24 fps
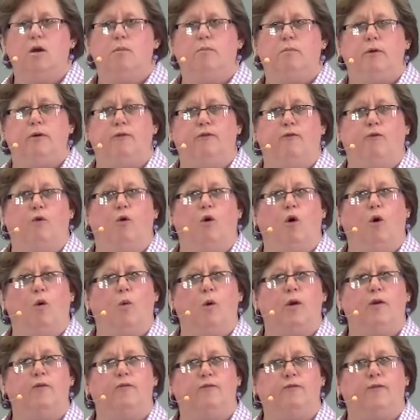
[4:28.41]
before
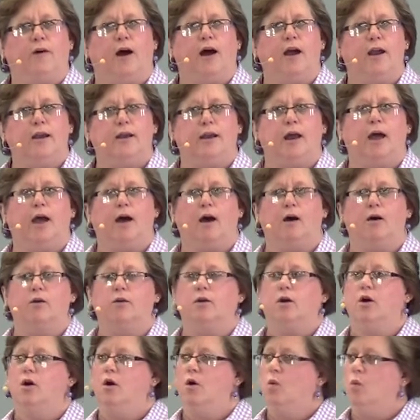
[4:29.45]
we find out
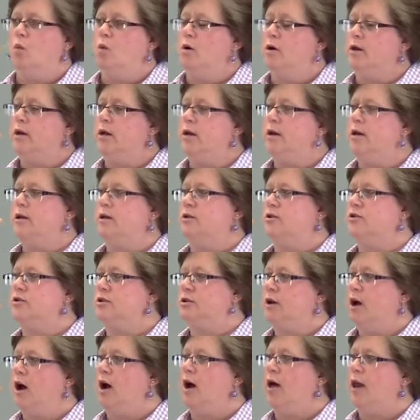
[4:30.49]
what it is
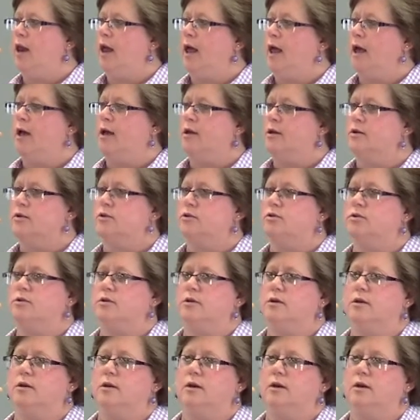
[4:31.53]
God has